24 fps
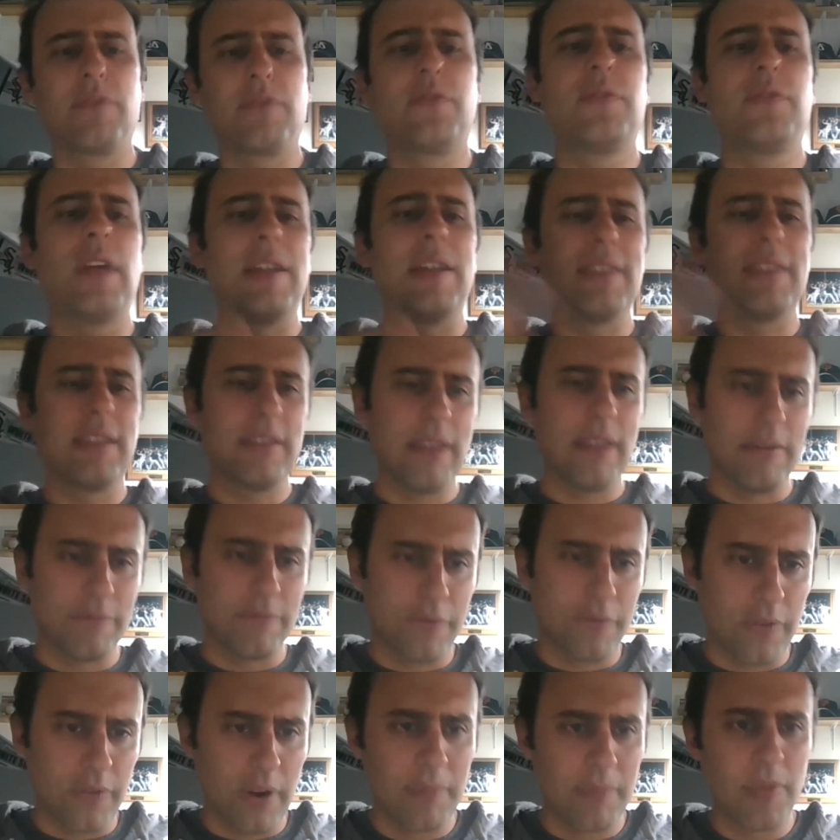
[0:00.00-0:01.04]
And
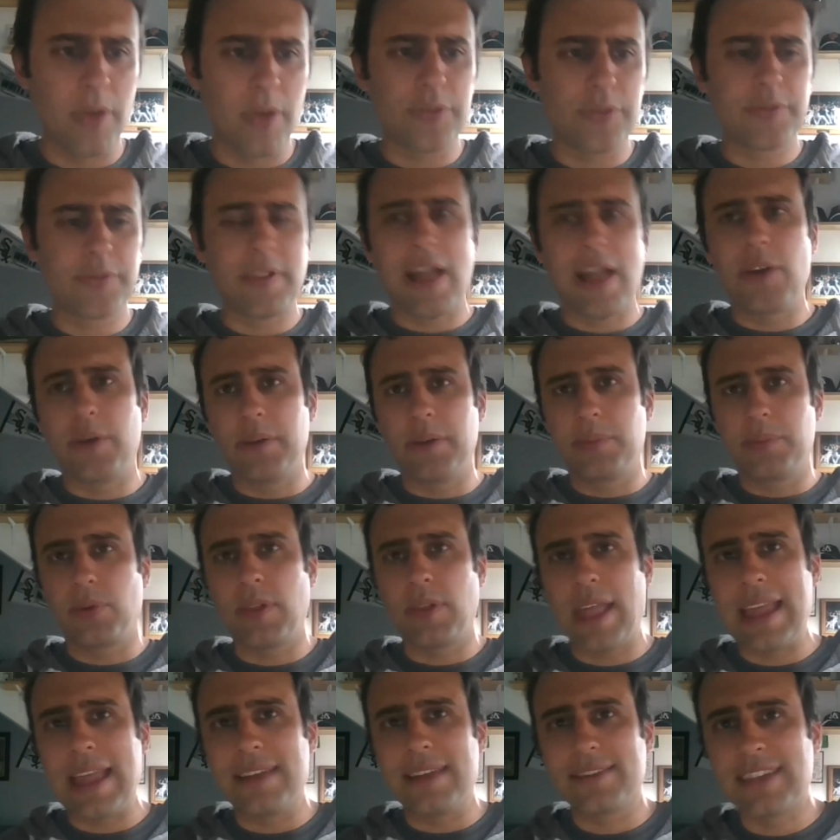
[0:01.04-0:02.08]
from those flowering
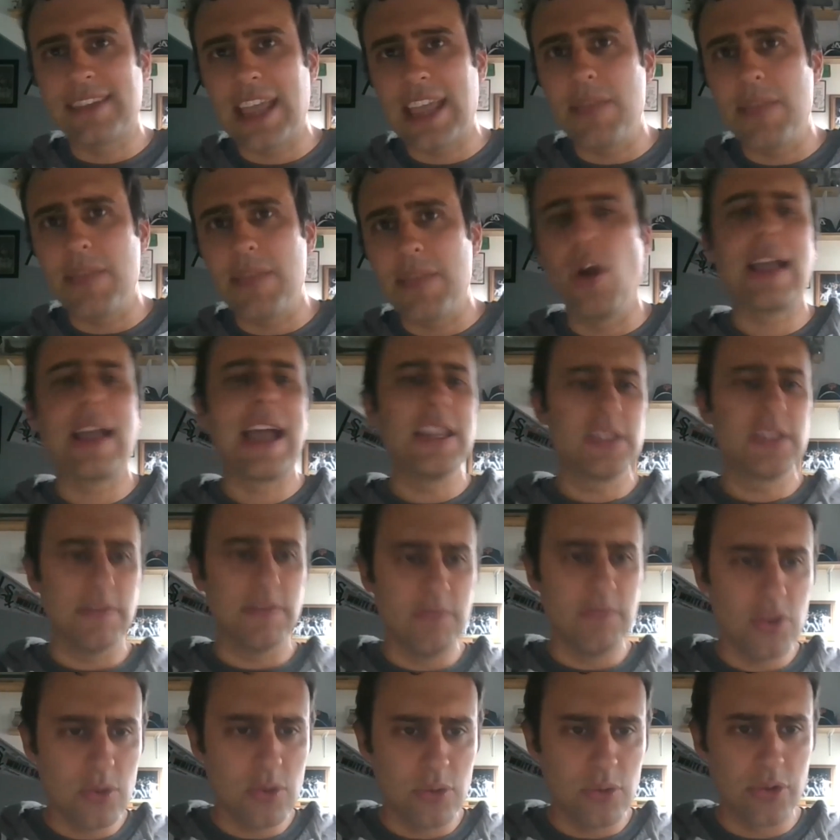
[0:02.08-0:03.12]
plants came all kinds of
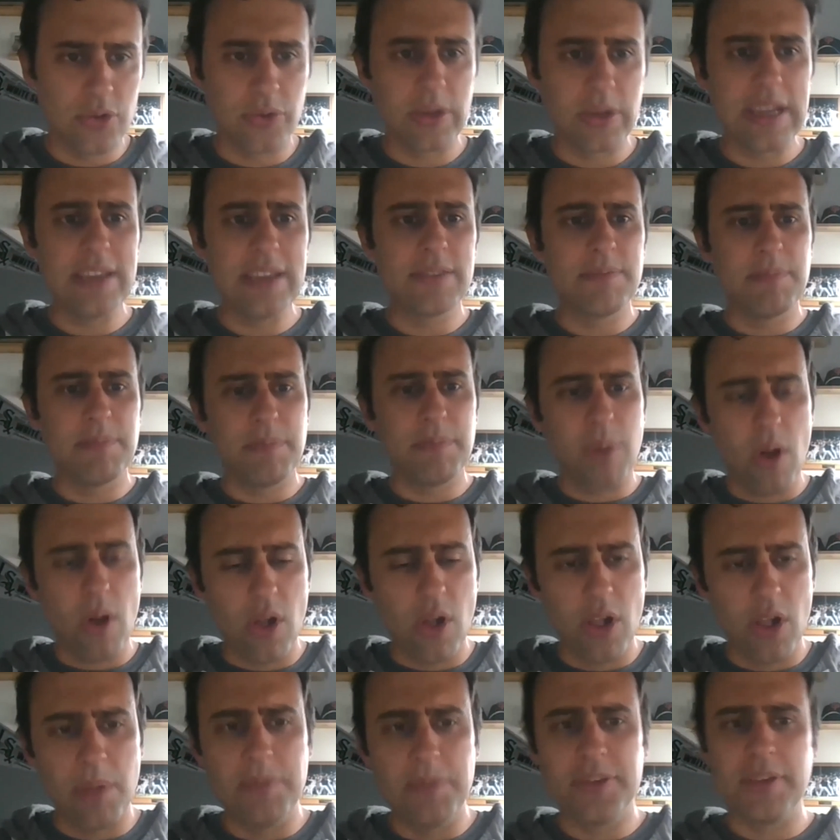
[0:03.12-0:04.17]
new trees,
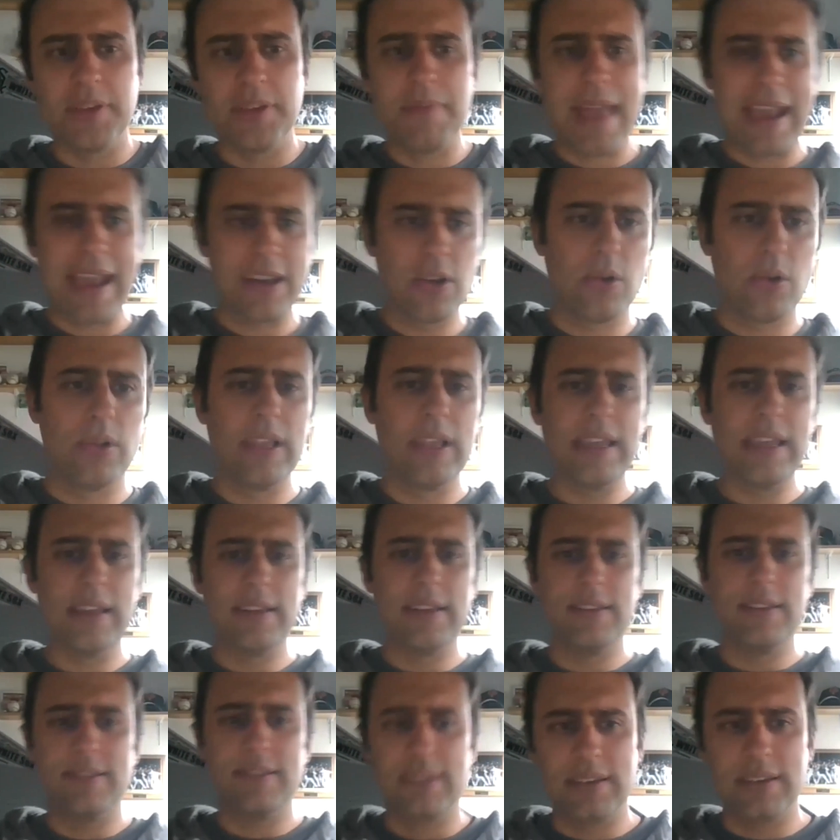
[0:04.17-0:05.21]
palms and
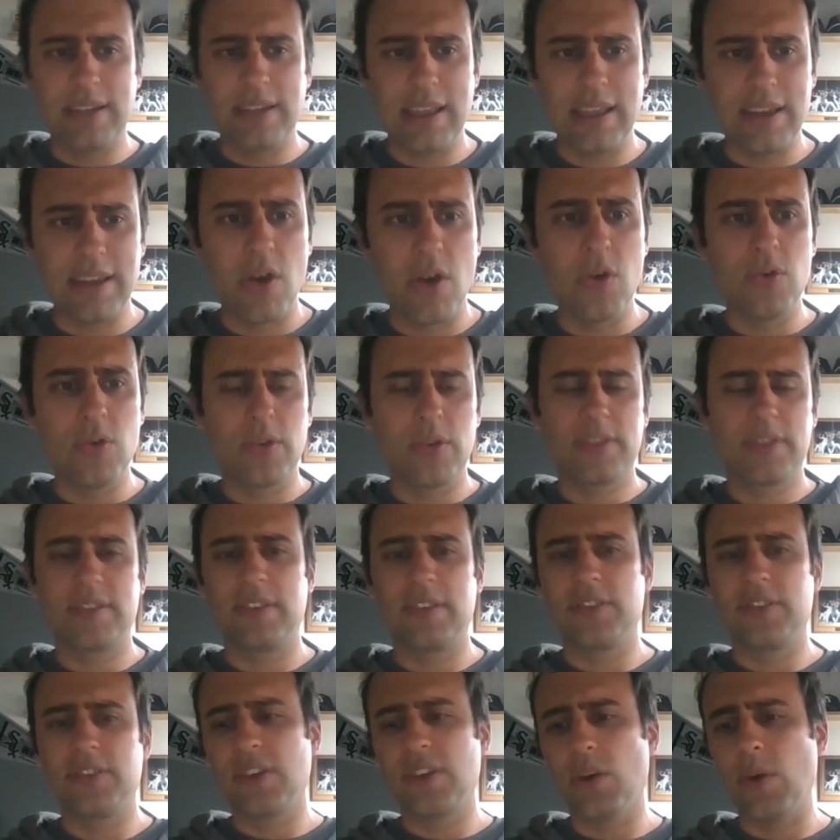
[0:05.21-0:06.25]
magnolias and oaks and
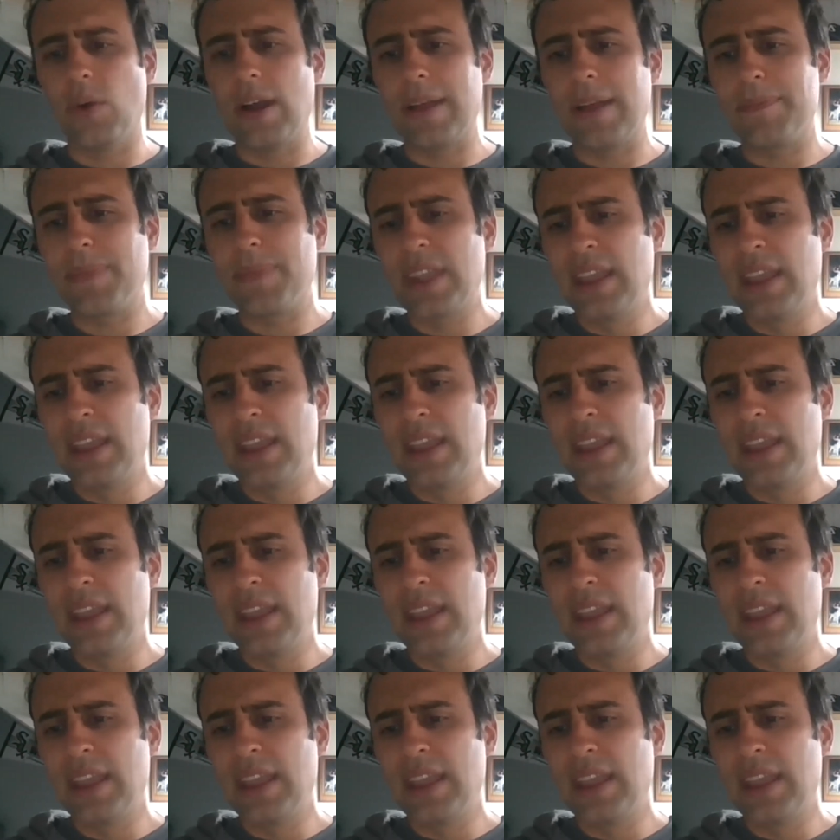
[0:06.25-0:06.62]
so on.